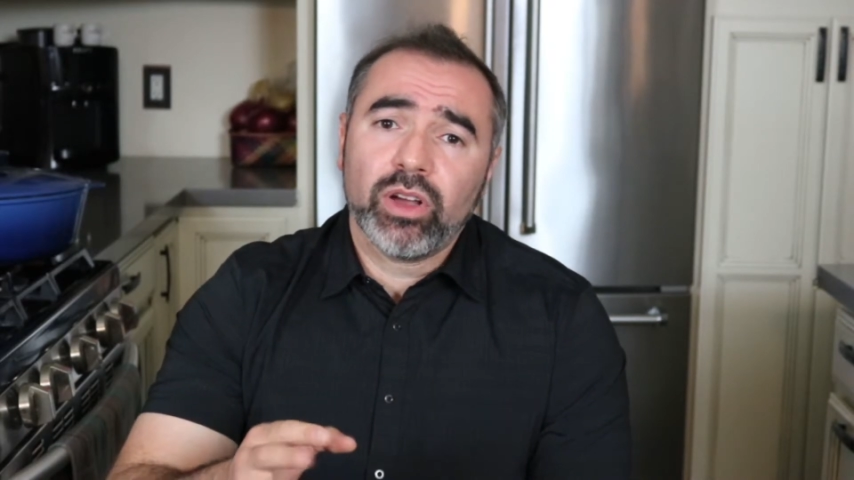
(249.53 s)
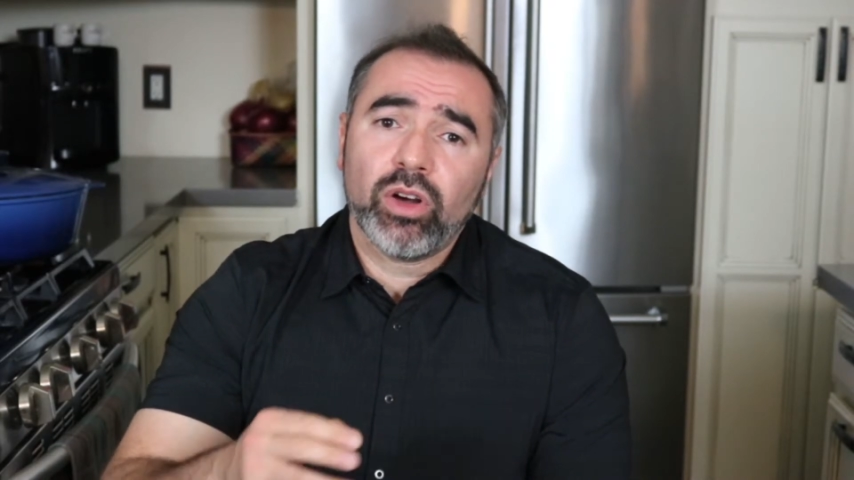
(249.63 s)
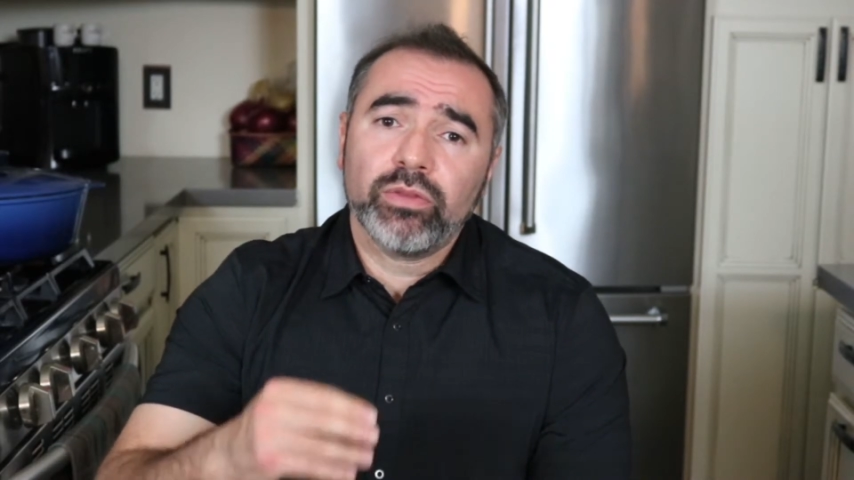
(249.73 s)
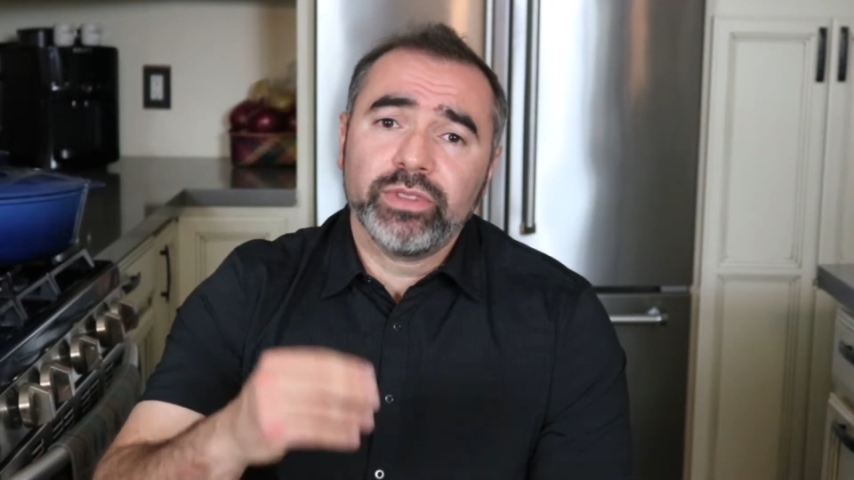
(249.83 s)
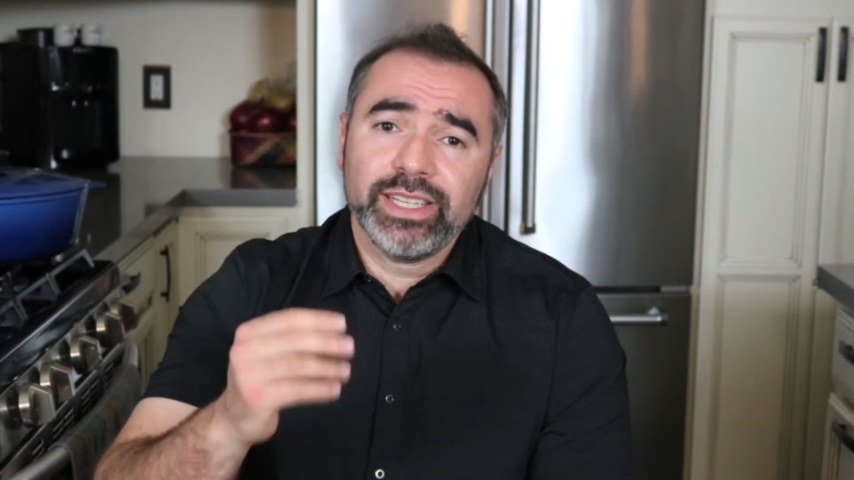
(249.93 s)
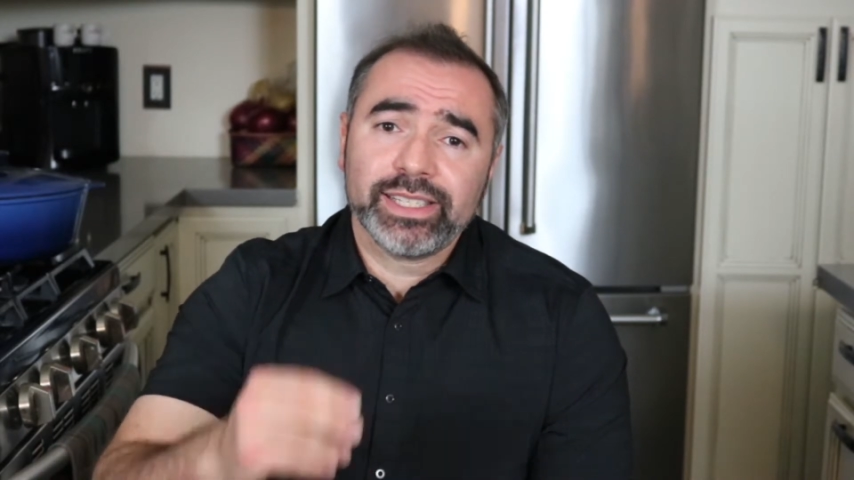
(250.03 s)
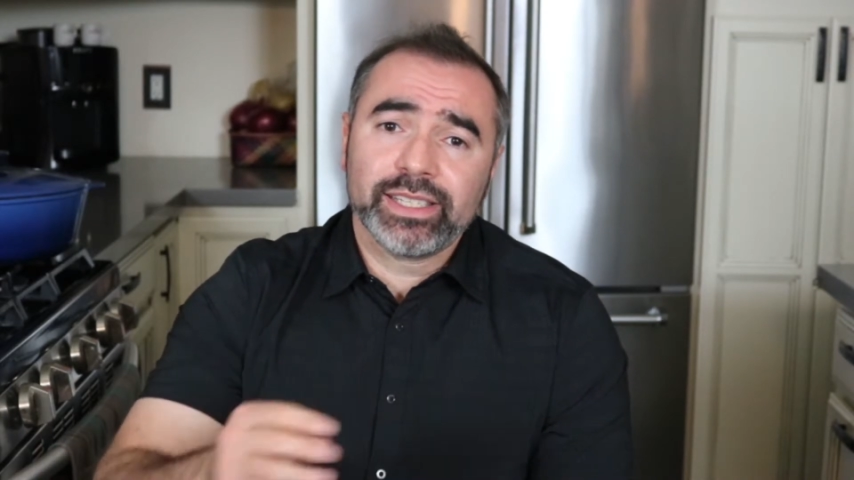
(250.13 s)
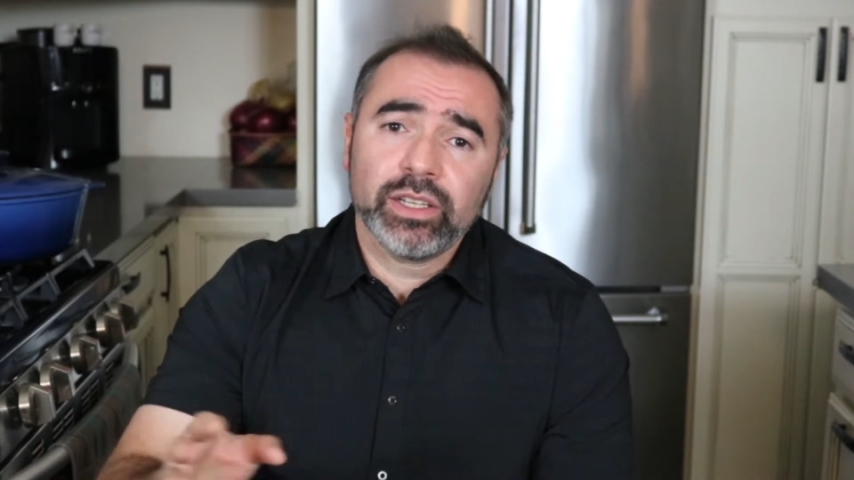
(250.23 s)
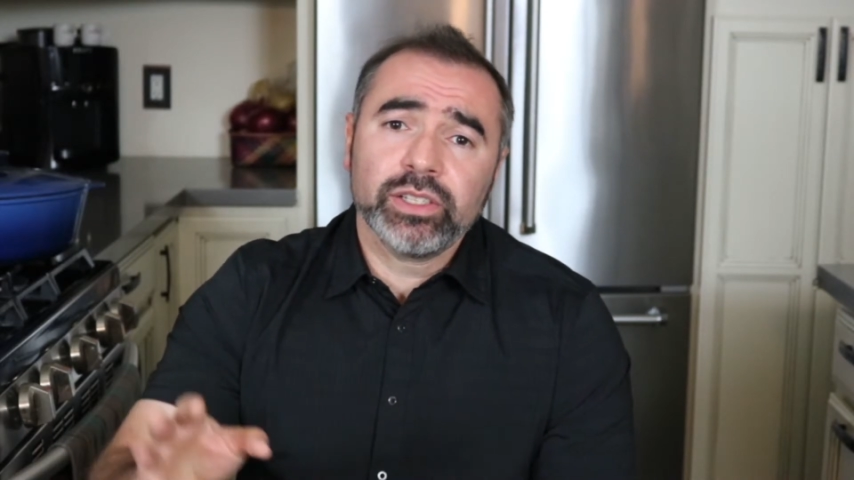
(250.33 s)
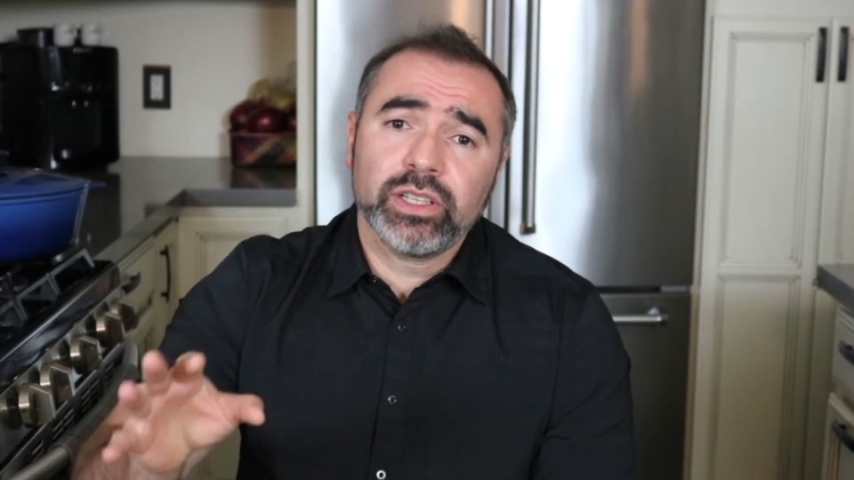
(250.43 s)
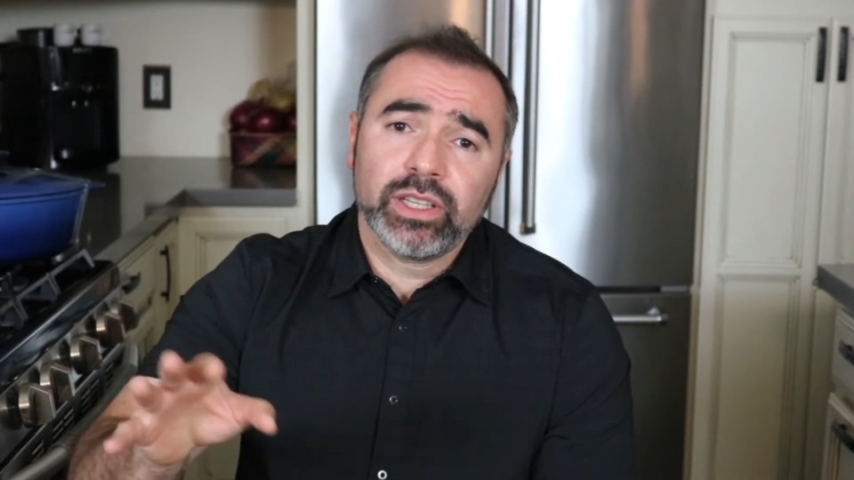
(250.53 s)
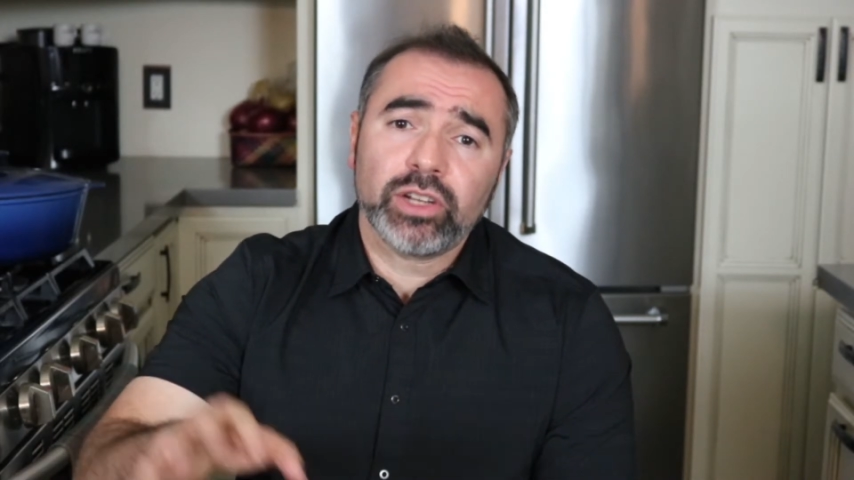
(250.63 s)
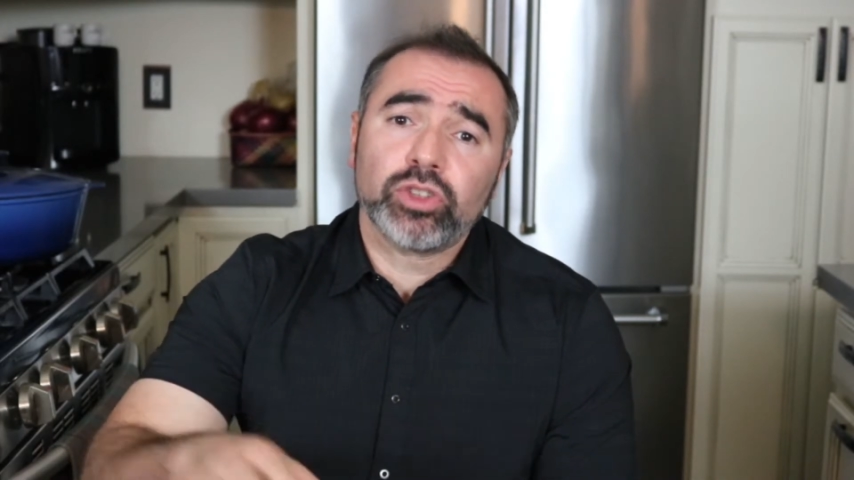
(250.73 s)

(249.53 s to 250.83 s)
of these cells that